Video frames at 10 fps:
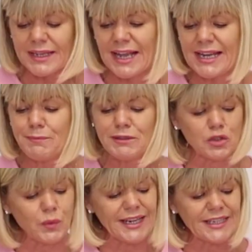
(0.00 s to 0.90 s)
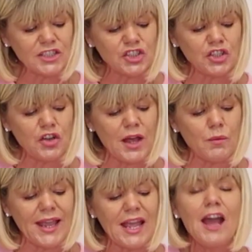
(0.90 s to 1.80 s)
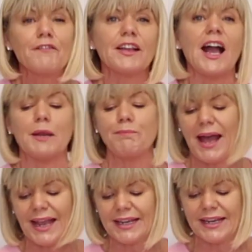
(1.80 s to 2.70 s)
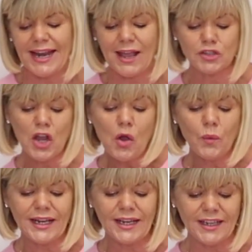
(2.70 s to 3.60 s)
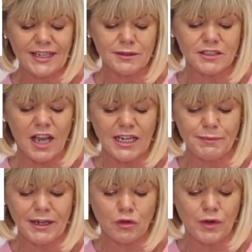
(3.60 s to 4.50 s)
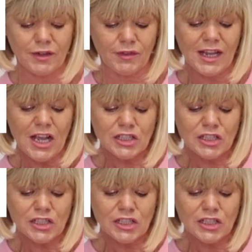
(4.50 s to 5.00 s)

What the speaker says: kind of in between it, you know, that way, for kind of packing it out with a little tiny bit of greenery.